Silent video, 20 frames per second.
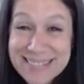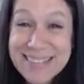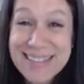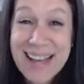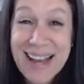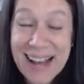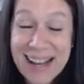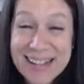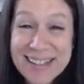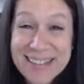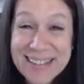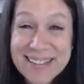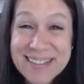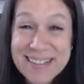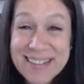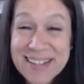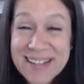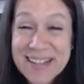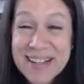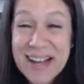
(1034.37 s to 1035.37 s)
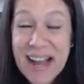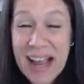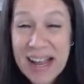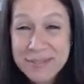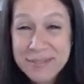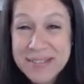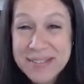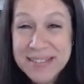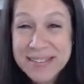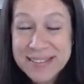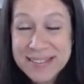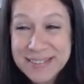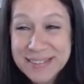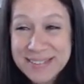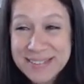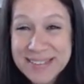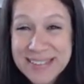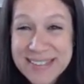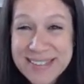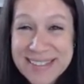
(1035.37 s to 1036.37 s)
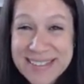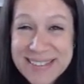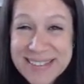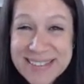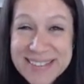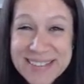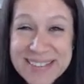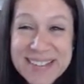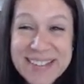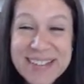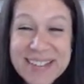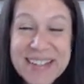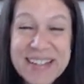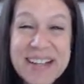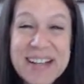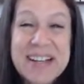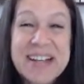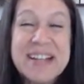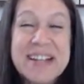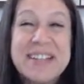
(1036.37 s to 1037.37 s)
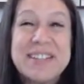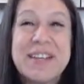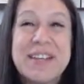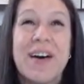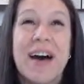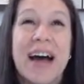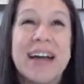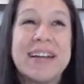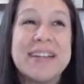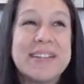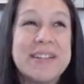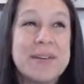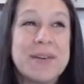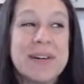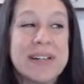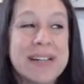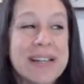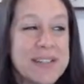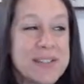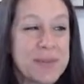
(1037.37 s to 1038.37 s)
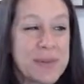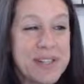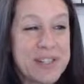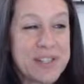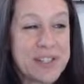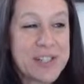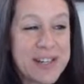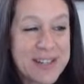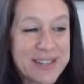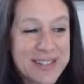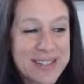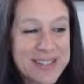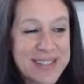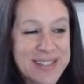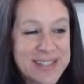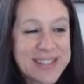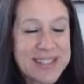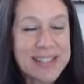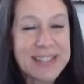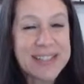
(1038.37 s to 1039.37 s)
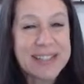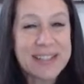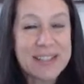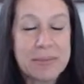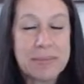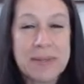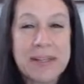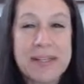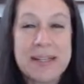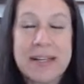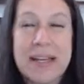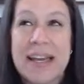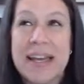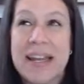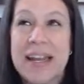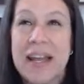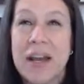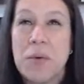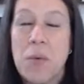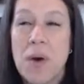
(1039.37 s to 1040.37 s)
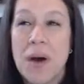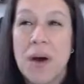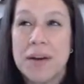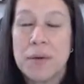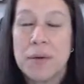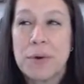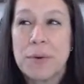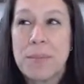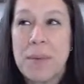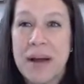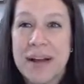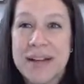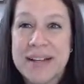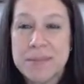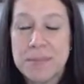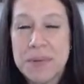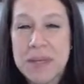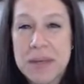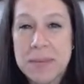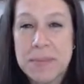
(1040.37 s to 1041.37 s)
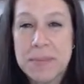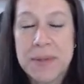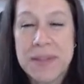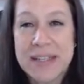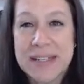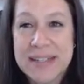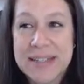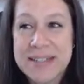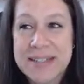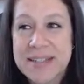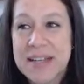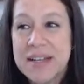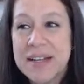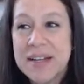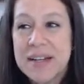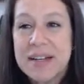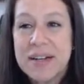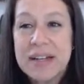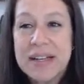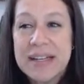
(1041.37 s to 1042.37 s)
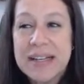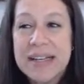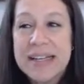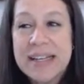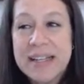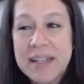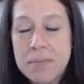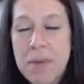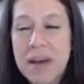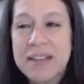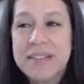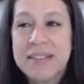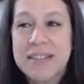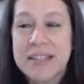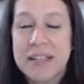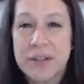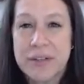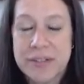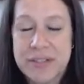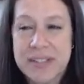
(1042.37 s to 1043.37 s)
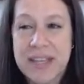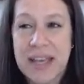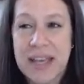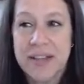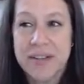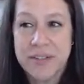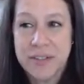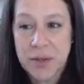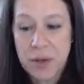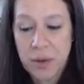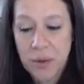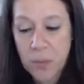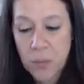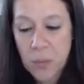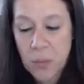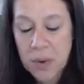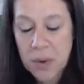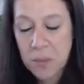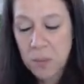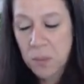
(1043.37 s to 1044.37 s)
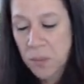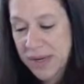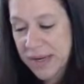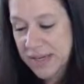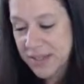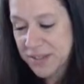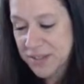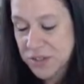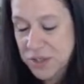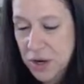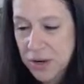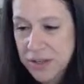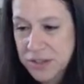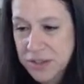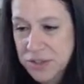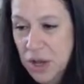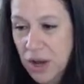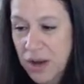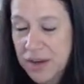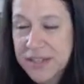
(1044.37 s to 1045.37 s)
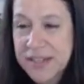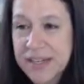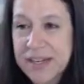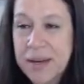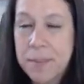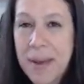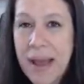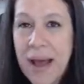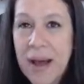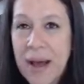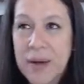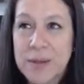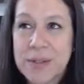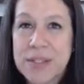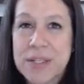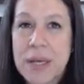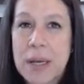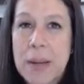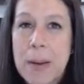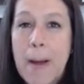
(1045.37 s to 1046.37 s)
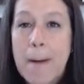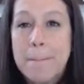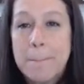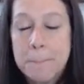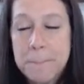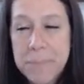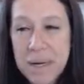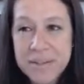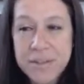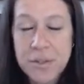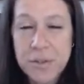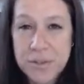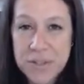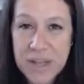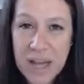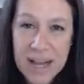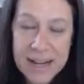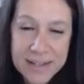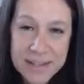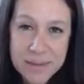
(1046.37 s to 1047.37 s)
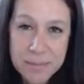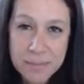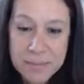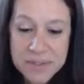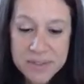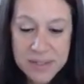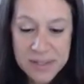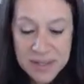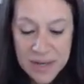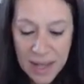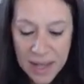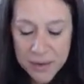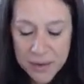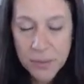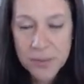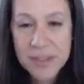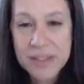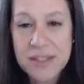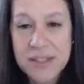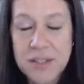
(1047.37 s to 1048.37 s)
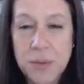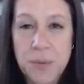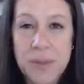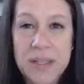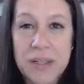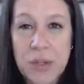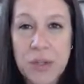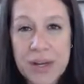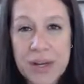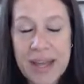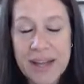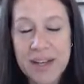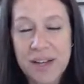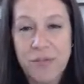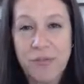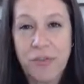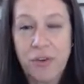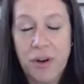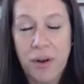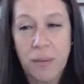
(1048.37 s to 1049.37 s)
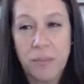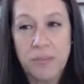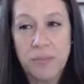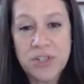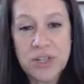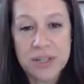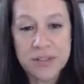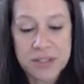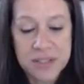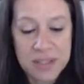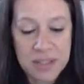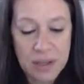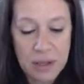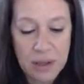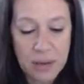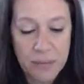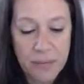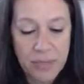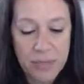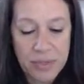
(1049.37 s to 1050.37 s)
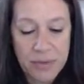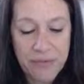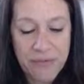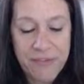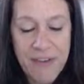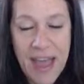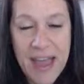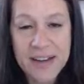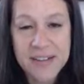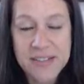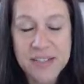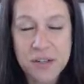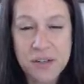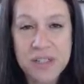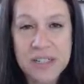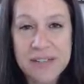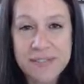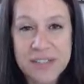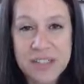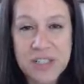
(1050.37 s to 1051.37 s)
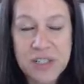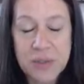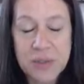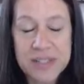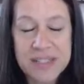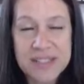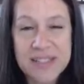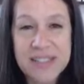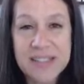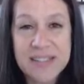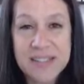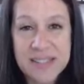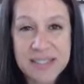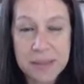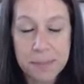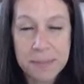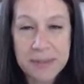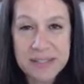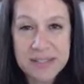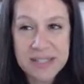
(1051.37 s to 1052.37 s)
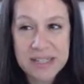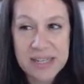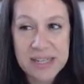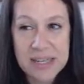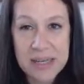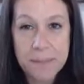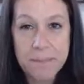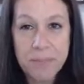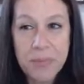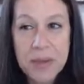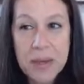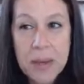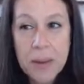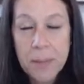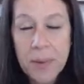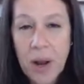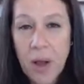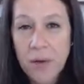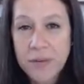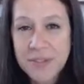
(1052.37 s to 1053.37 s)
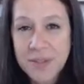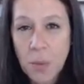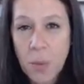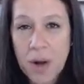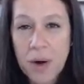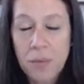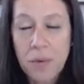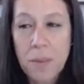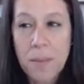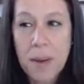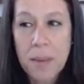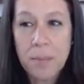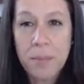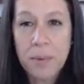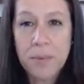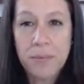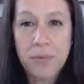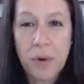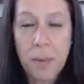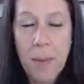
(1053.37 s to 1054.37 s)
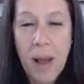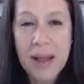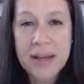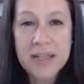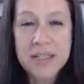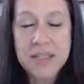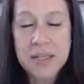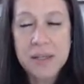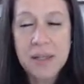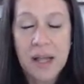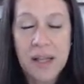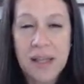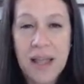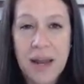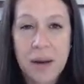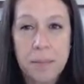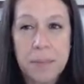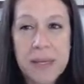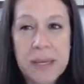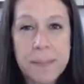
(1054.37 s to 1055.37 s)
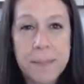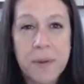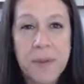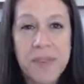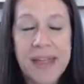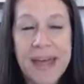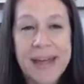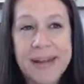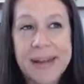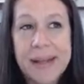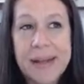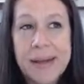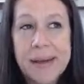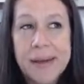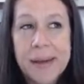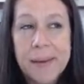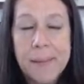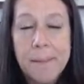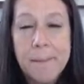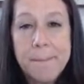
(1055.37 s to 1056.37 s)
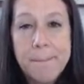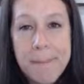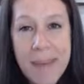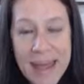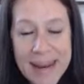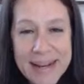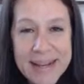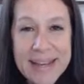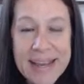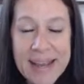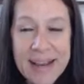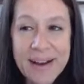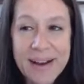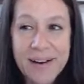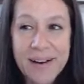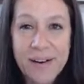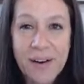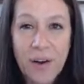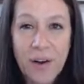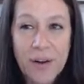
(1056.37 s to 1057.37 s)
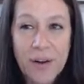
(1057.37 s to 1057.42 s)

Yeah, absolutely. So I do want to switch gears just a little bit. And I want to remind people that in musculoskeletal, when we start talking about bundled items, not only do we look at it from just the facts that are given to us in CPT, but I also want to remind a lot of people that Medicare